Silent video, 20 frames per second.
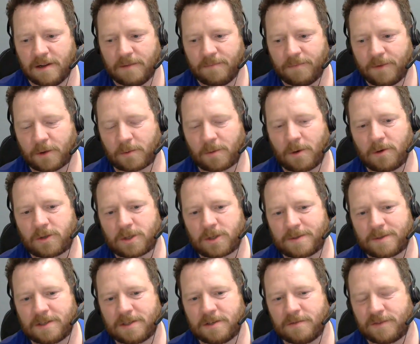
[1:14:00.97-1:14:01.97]
your road
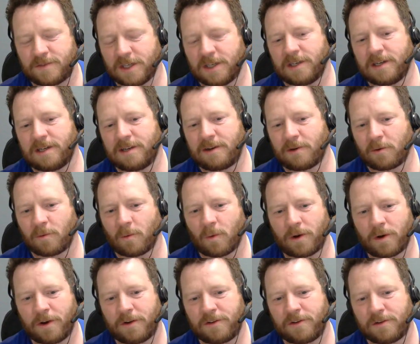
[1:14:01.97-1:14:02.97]
trips that you've done or
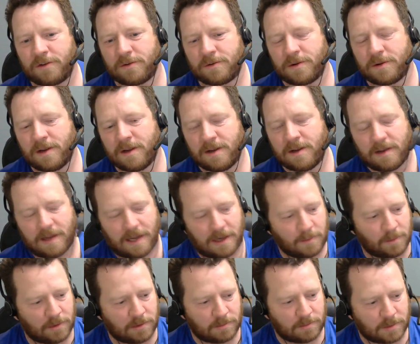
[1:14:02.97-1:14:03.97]
want to do,
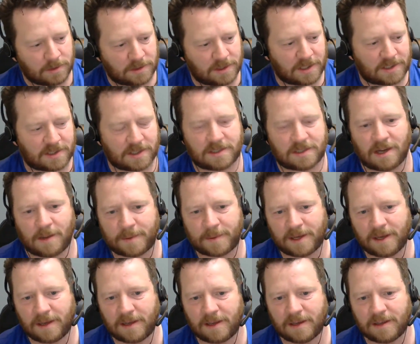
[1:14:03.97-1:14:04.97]
and we'll touch this
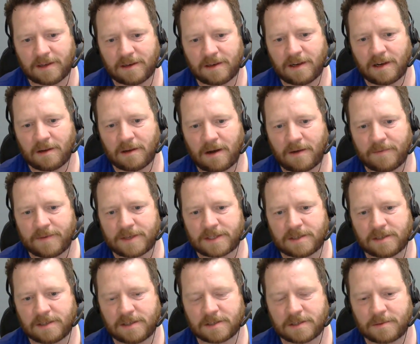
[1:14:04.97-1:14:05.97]
topic again. You know,
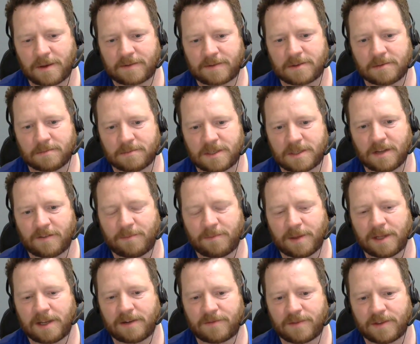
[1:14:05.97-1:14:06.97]
obviously, because we have some stuff
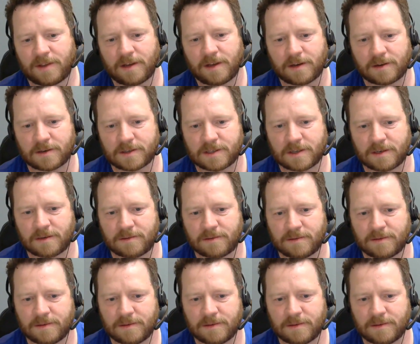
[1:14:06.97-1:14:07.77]
planned for the year. So.